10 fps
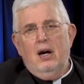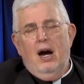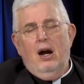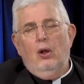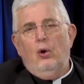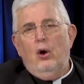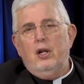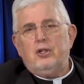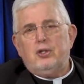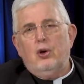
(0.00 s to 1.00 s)
Our Lord
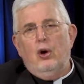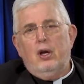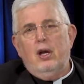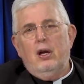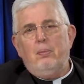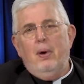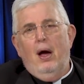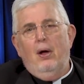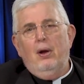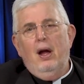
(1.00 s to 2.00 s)
is talking
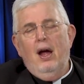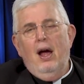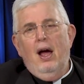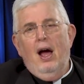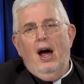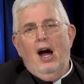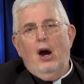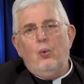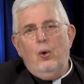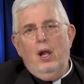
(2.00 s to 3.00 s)
about
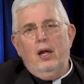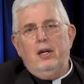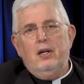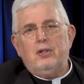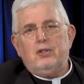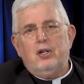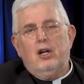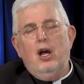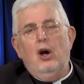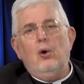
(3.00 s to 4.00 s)
our willingness to
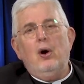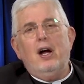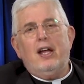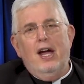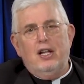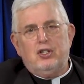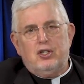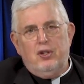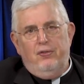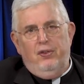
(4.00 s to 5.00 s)
go
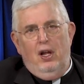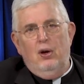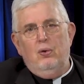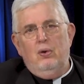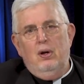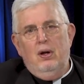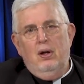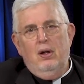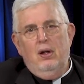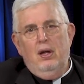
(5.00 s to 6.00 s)
against the flow
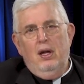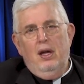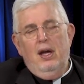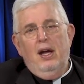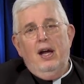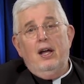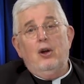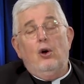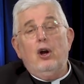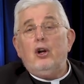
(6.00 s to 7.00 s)
in
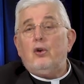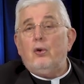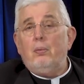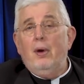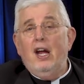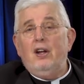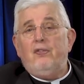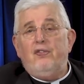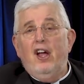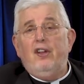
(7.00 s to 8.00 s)
order to remain
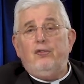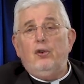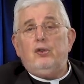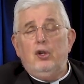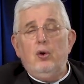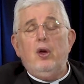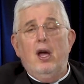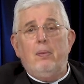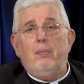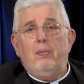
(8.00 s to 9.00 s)
faithful to
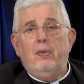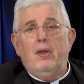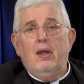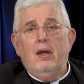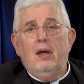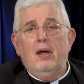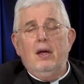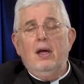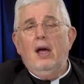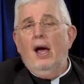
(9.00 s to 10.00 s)
Him.
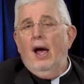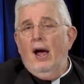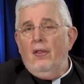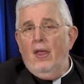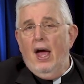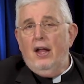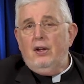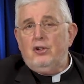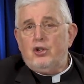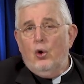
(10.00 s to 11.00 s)
And
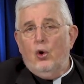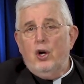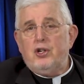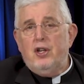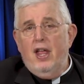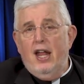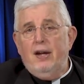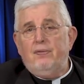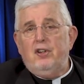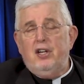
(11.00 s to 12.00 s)
that charge and that
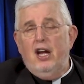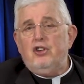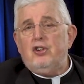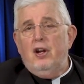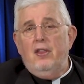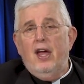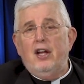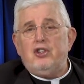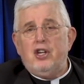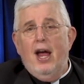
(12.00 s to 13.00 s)
invitation and
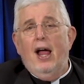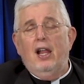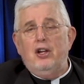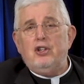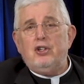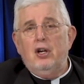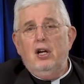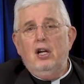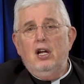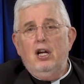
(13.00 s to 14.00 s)
that challenge
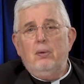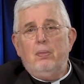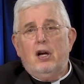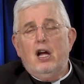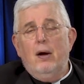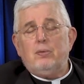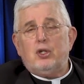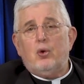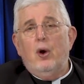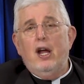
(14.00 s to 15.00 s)
becomes
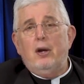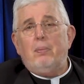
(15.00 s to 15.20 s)
greater